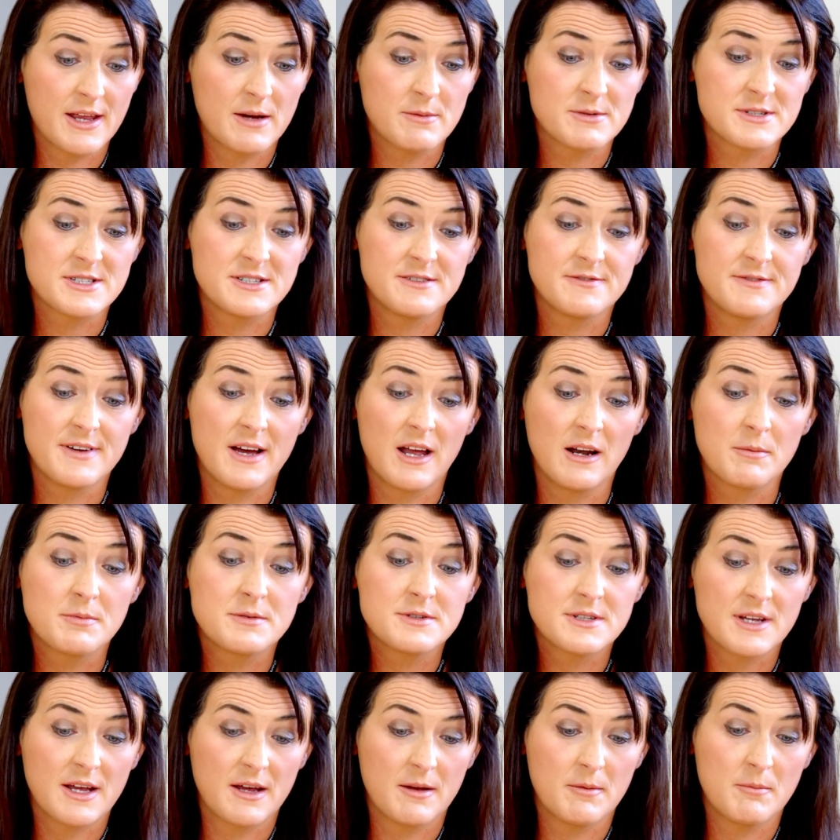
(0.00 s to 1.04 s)
That was
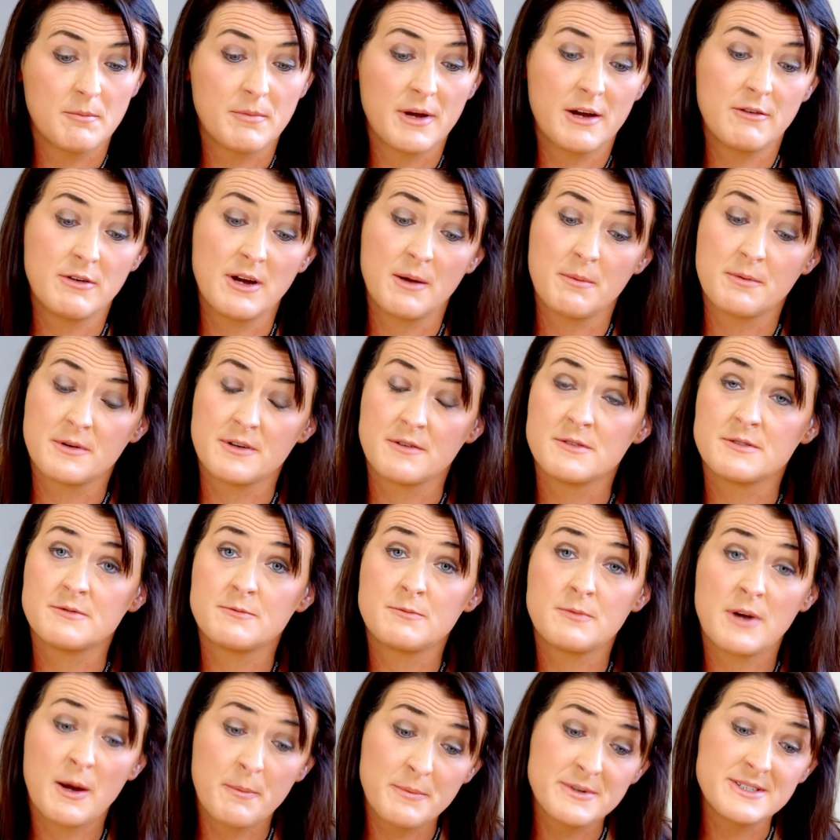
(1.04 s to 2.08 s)
developed by
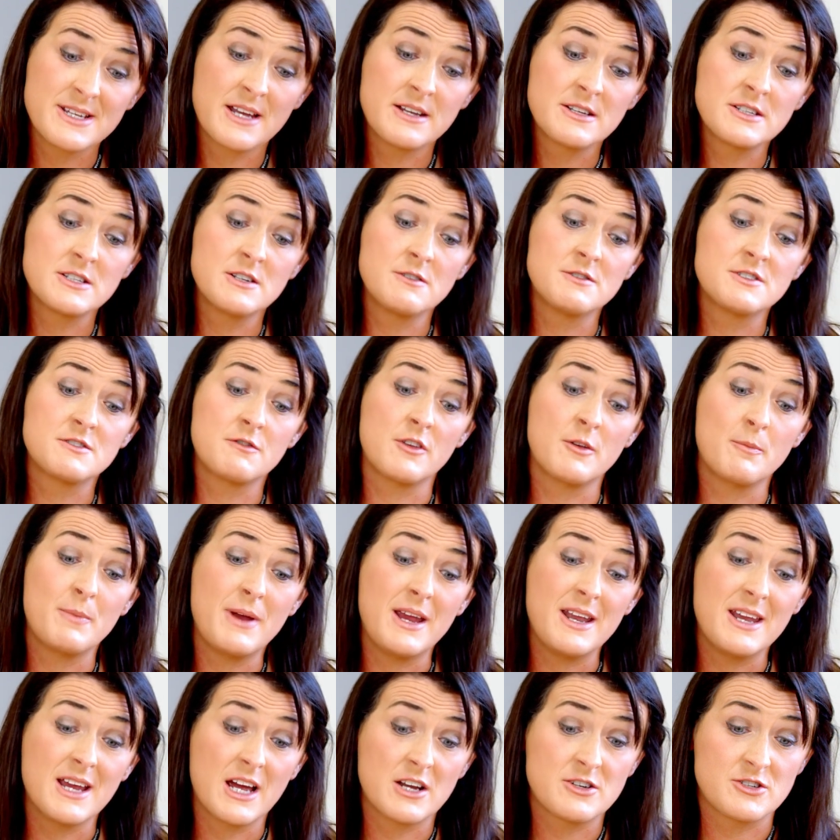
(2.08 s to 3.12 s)
representatives for the
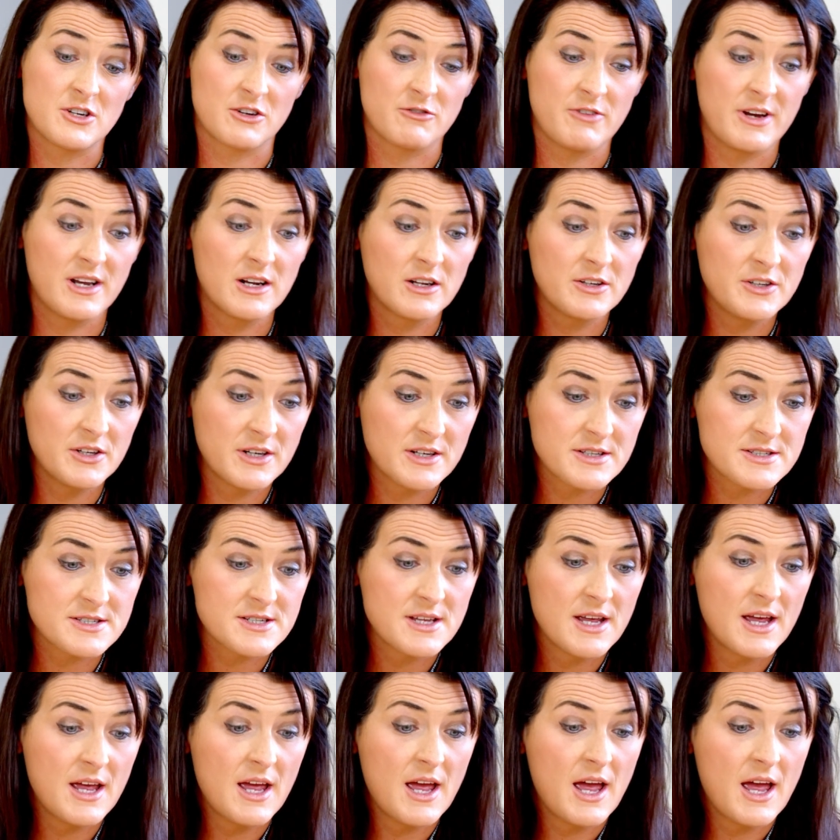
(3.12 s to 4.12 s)
paediatric renal units,